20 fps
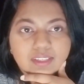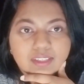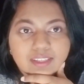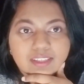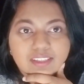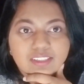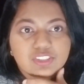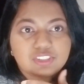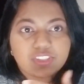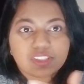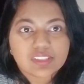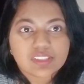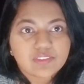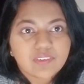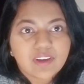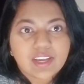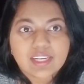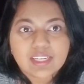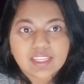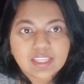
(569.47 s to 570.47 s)
because just
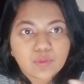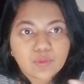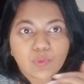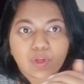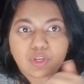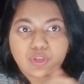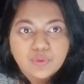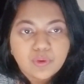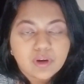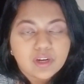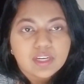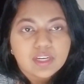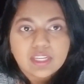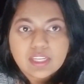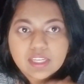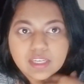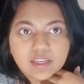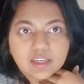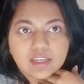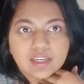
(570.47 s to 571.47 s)
finding it when you are
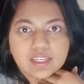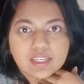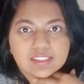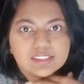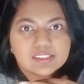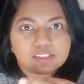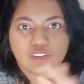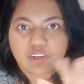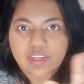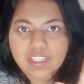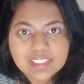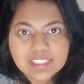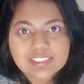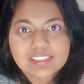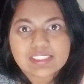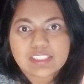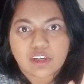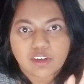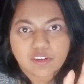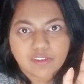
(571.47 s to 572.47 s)
here is
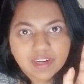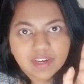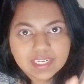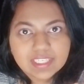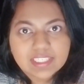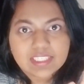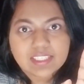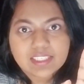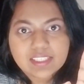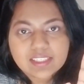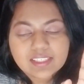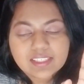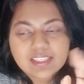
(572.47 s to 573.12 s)
crazy already.